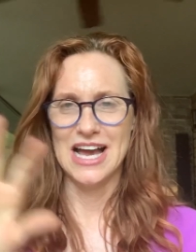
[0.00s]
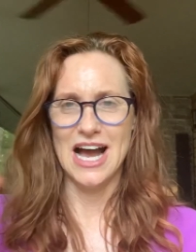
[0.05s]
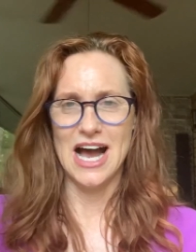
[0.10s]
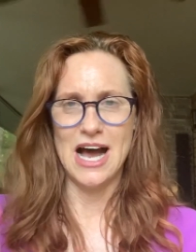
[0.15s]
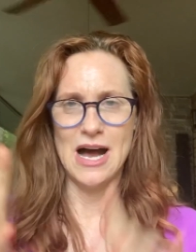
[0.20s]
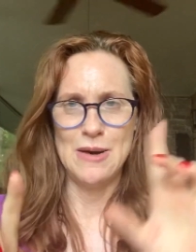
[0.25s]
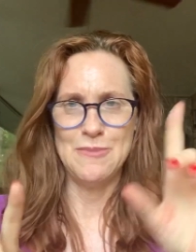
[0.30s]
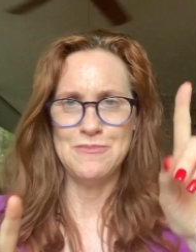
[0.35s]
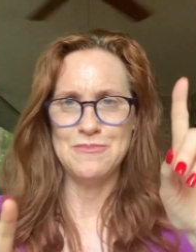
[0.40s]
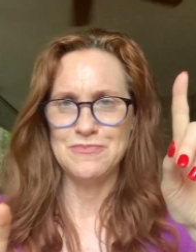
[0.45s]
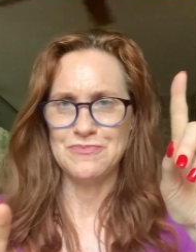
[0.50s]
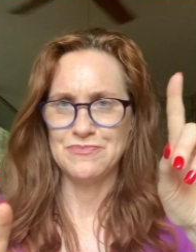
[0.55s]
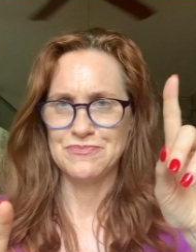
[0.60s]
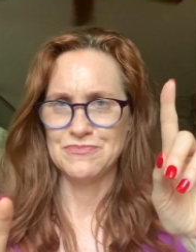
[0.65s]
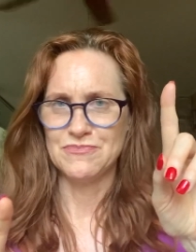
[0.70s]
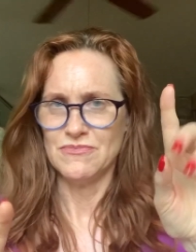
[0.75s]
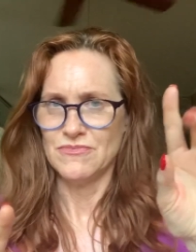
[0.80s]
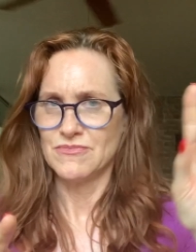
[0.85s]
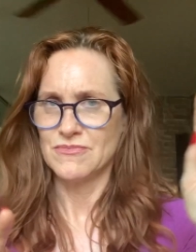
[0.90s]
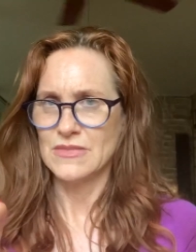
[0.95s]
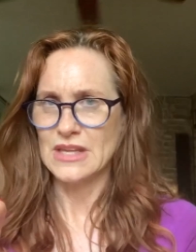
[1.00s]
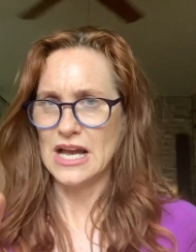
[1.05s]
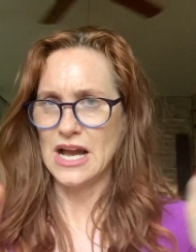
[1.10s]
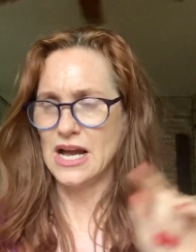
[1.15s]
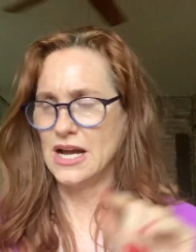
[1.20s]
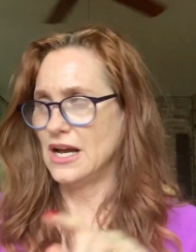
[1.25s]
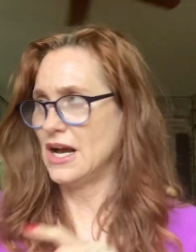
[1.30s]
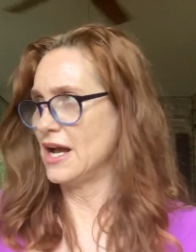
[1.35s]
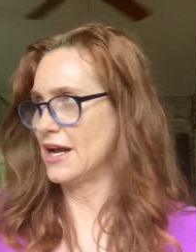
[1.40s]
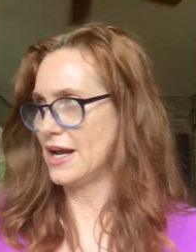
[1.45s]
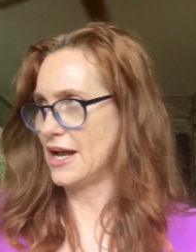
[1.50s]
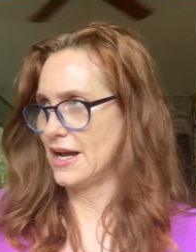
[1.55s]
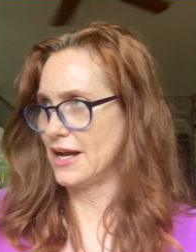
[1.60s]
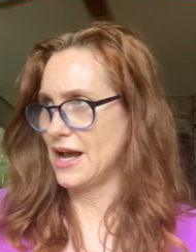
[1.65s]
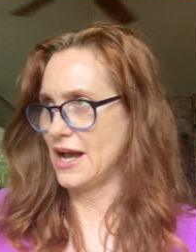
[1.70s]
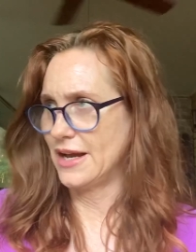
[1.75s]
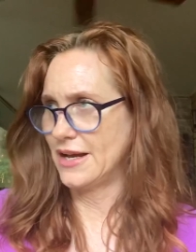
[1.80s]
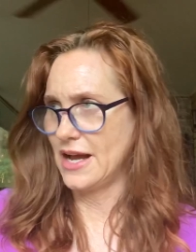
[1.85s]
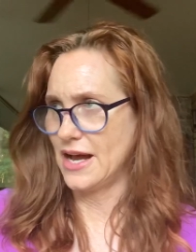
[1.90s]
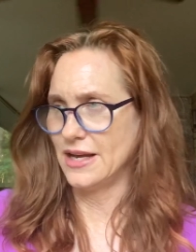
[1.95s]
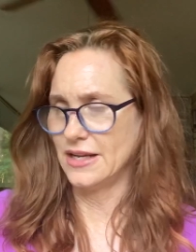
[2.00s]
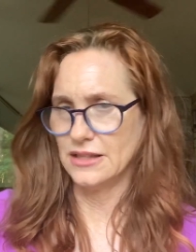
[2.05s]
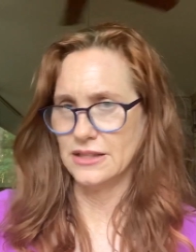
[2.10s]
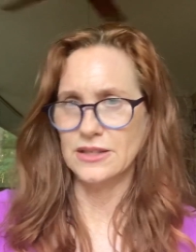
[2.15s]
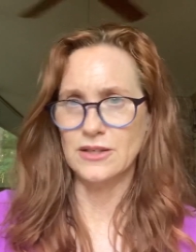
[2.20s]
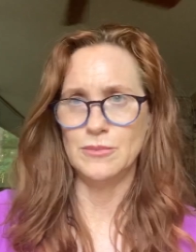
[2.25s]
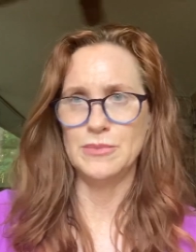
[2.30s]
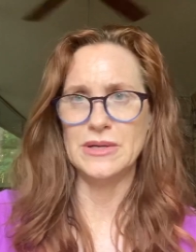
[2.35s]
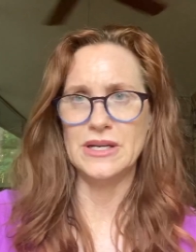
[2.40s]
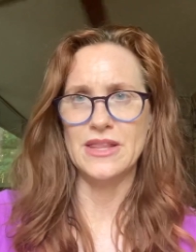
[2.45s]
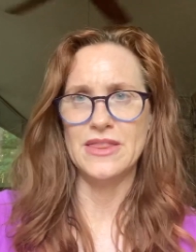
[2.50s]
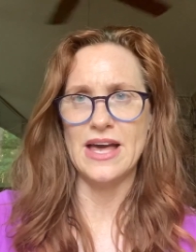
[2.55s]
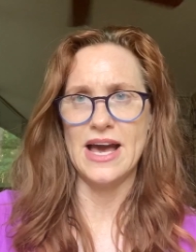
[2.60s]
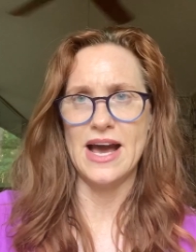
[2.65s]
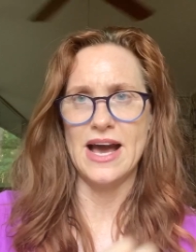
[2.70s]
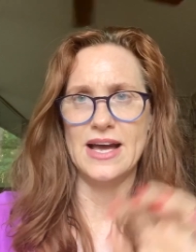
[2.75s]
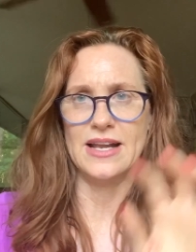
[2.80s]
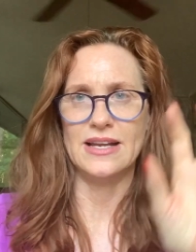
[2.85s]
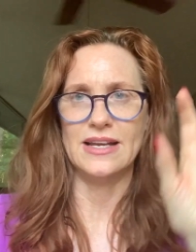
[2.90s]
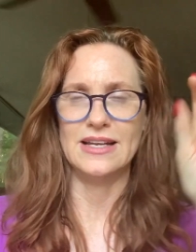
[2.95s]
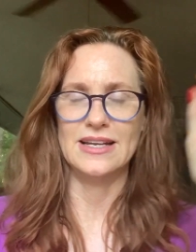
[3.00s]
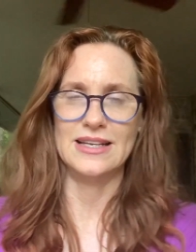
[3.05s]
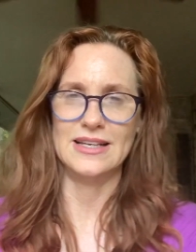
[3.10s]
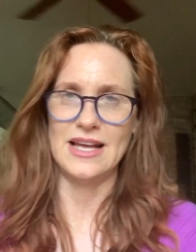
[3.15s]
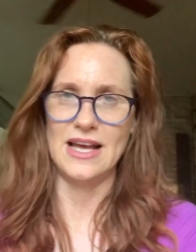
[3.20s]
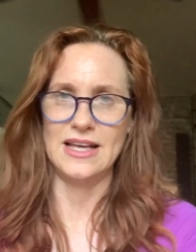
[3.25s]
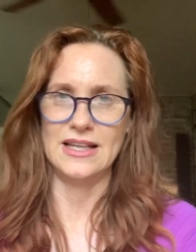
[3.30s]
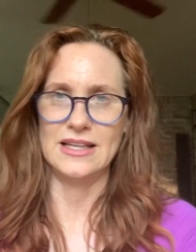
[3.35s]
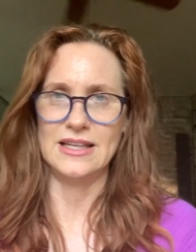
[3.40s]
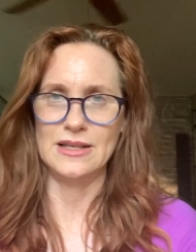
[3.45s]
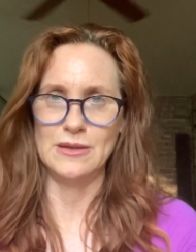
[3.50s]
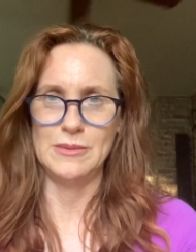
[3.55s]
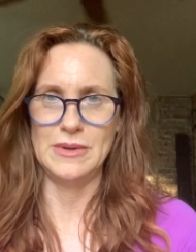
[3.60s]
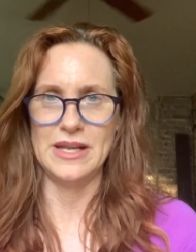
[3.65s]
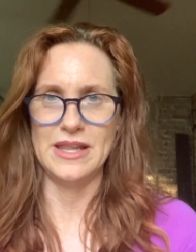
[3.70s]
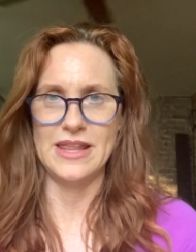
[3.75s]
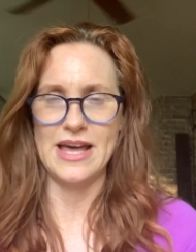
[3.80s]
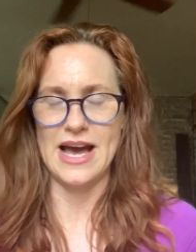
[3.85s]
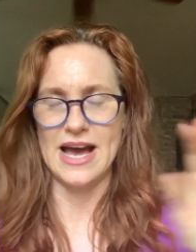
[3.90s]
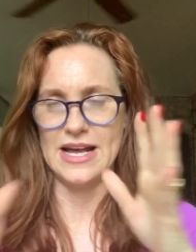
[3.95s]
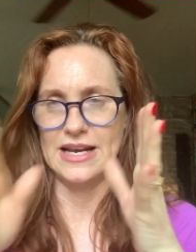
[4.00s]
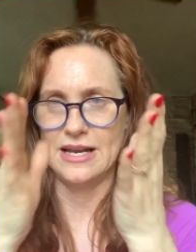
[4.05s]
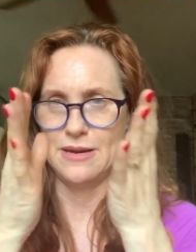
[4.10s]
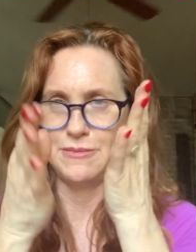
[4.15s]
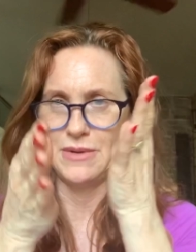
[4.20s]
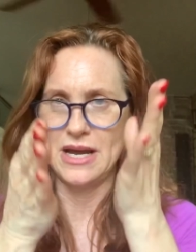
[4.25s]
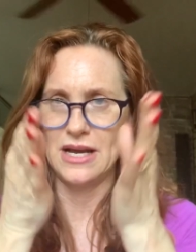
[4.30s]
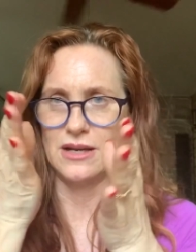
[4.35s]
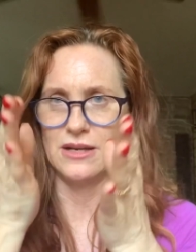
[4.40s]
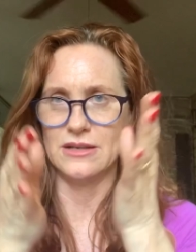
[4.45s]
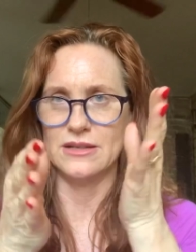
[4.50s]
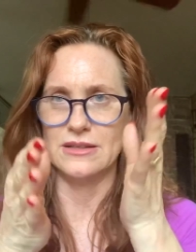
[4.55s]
I got a little bit of that and a little bit of that, and I'm